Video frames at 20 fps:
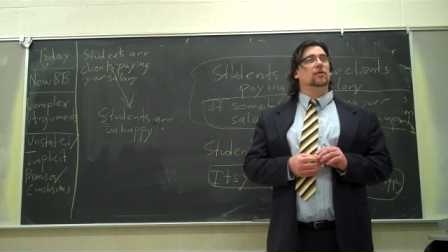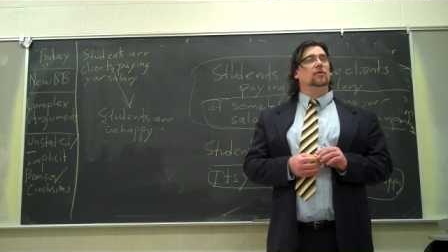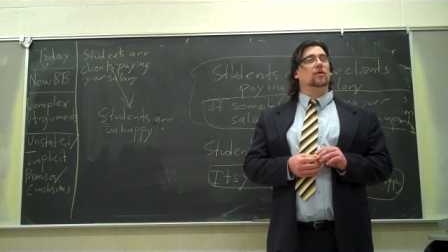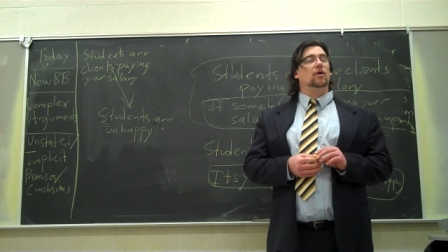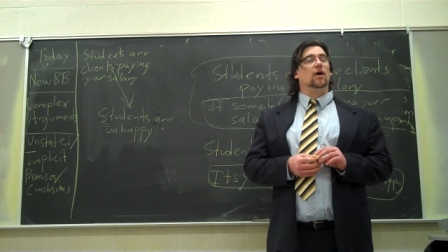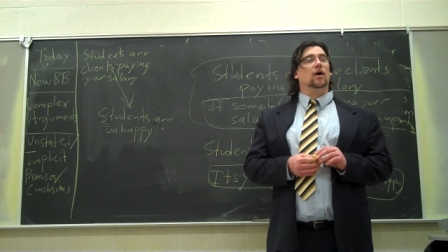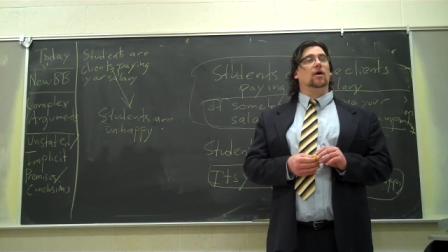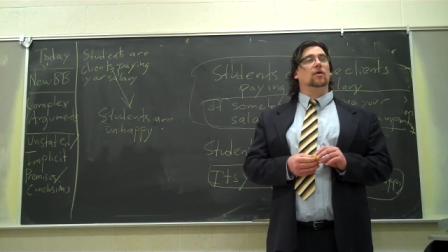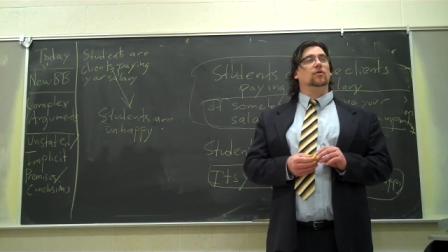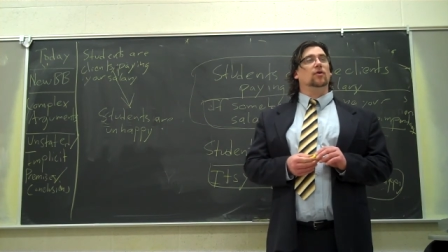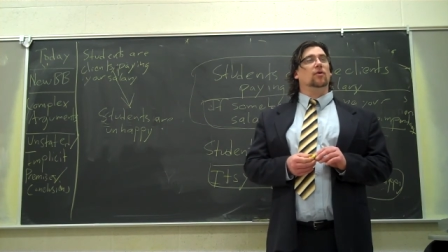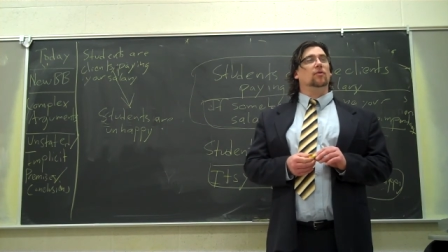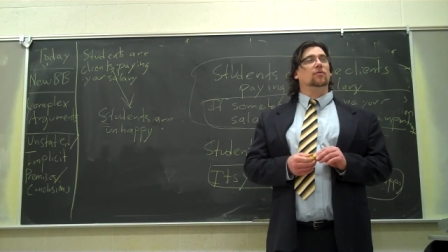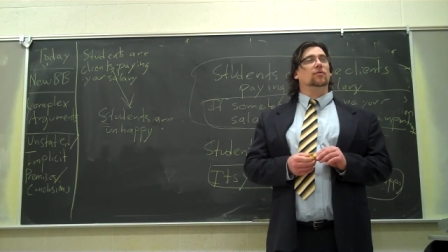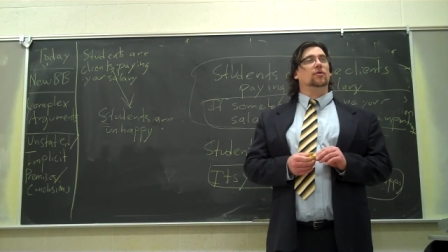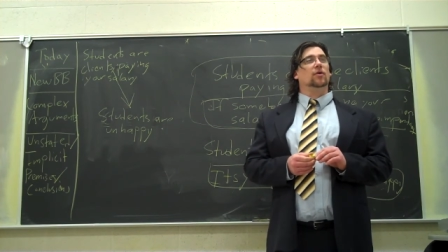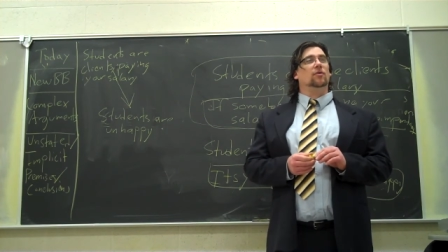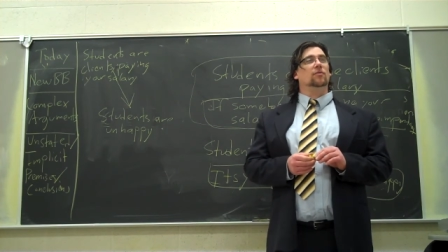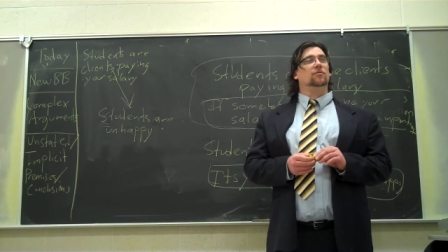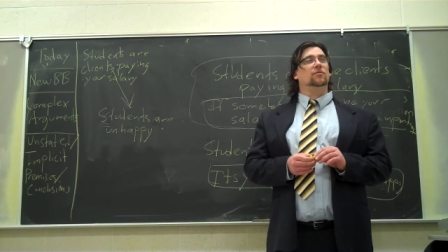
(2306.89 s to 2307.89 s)
Uh, don't,
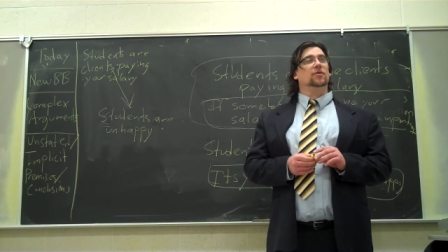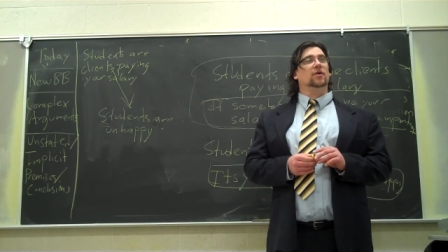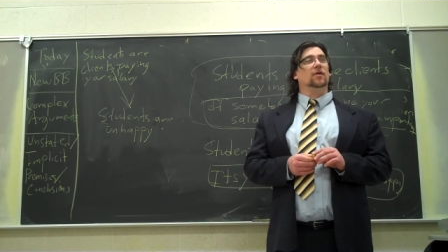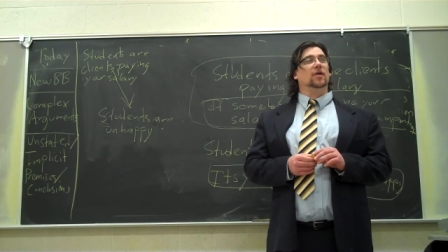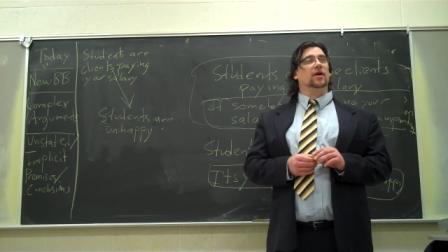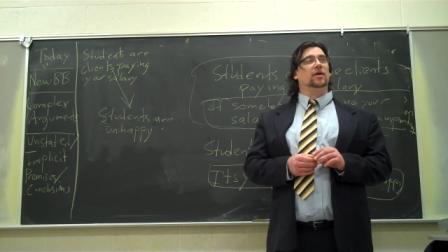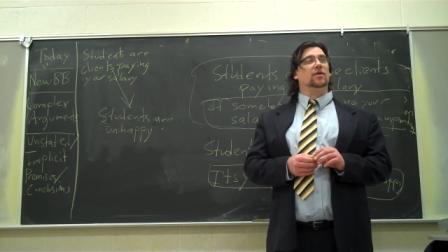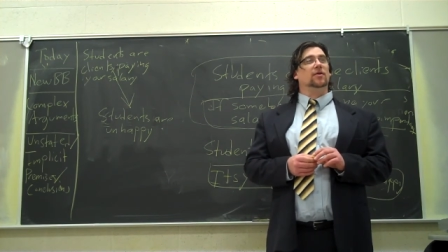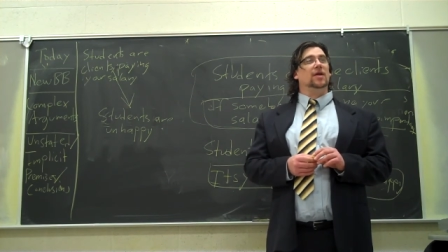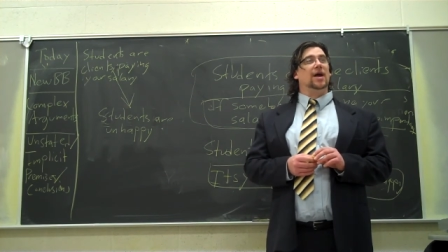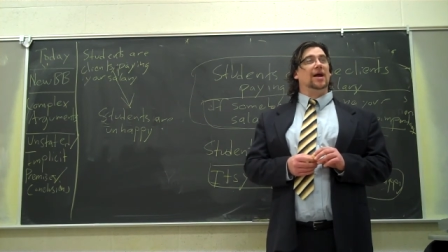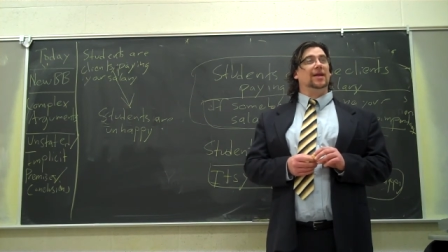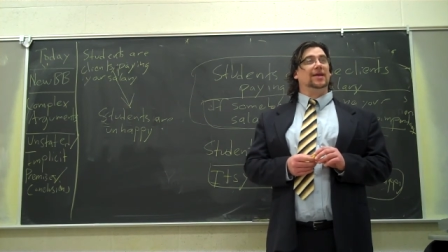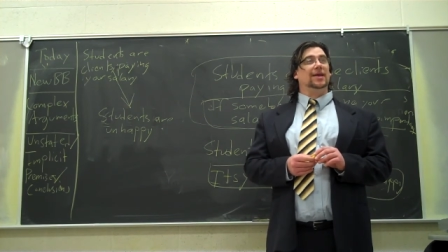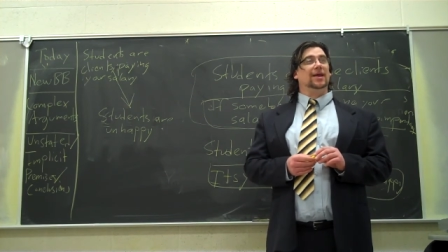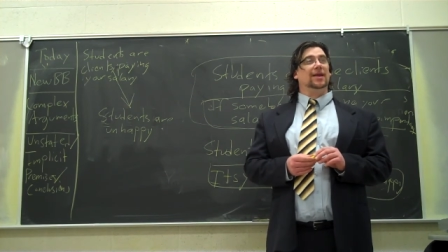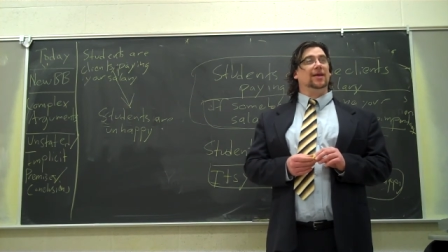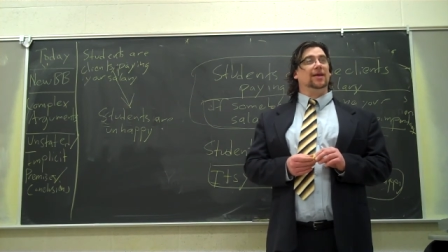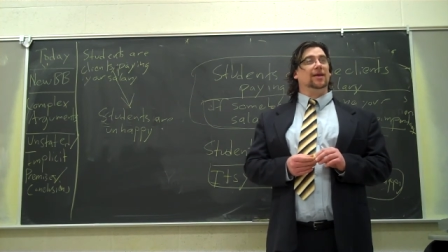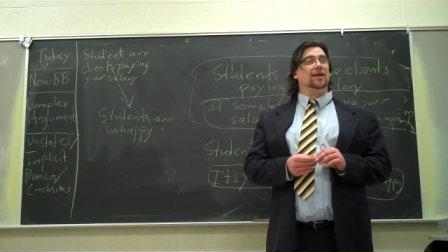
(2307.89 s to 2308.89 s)
don't feel like you're not
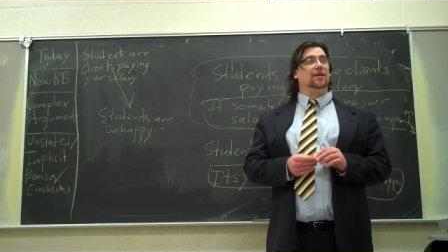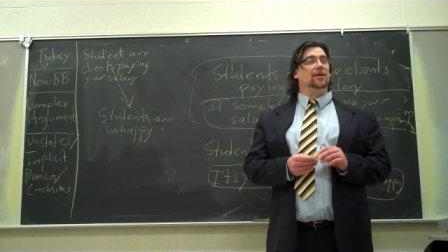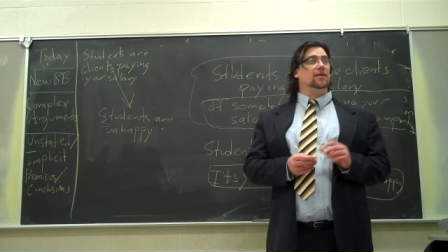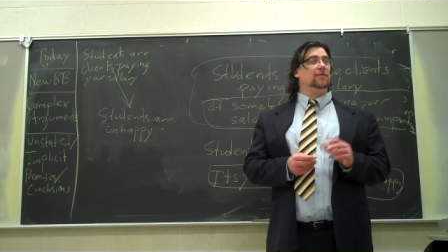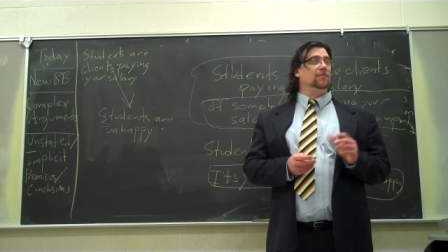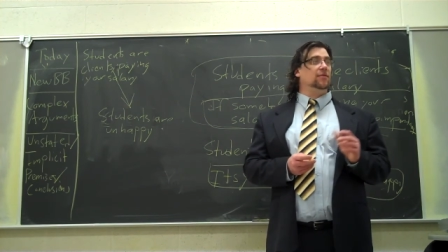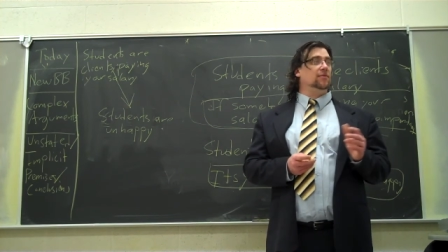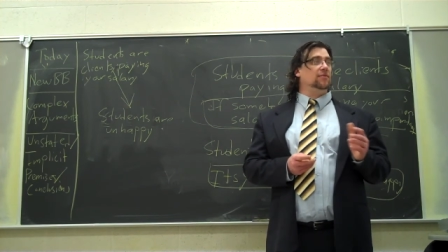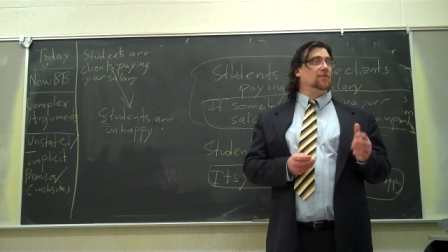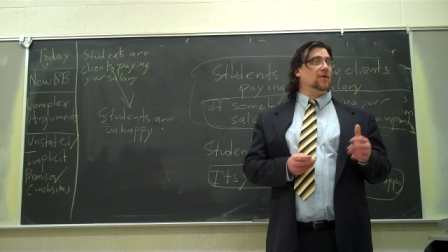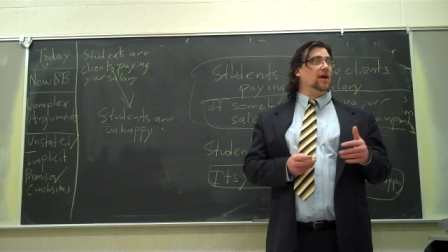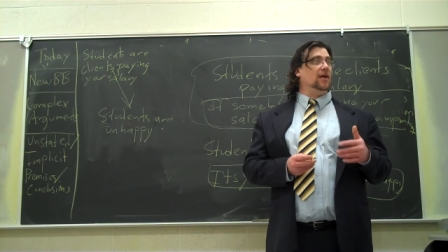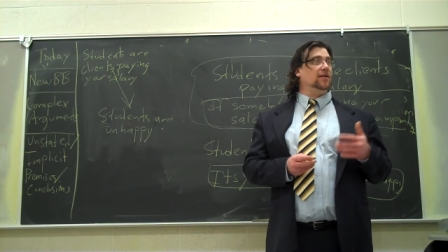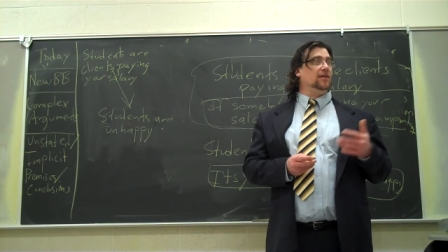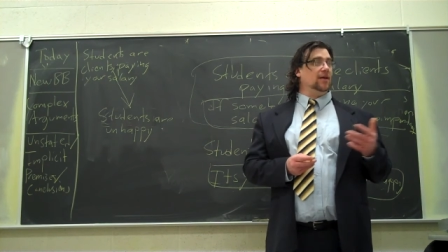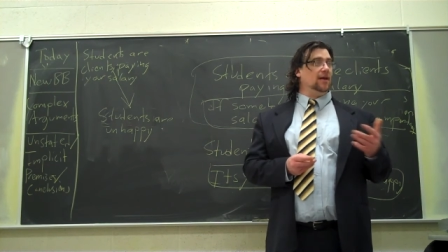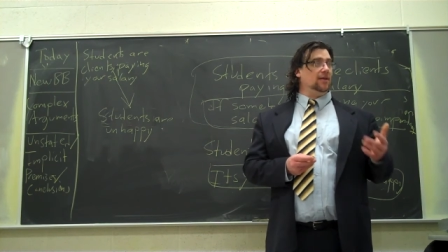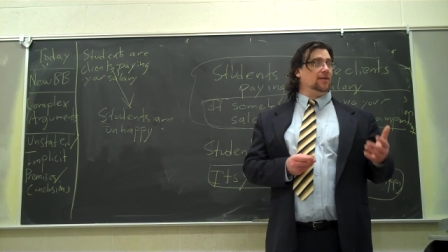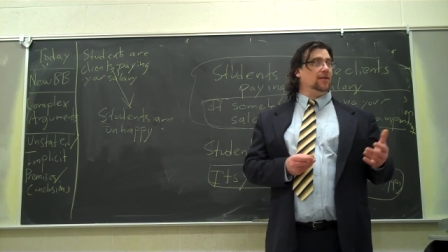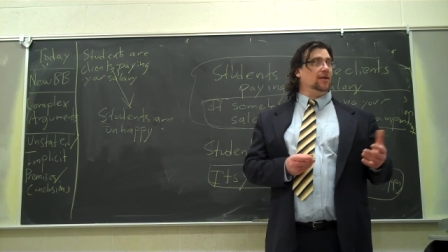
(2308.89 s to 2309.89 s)
getting it if you find that,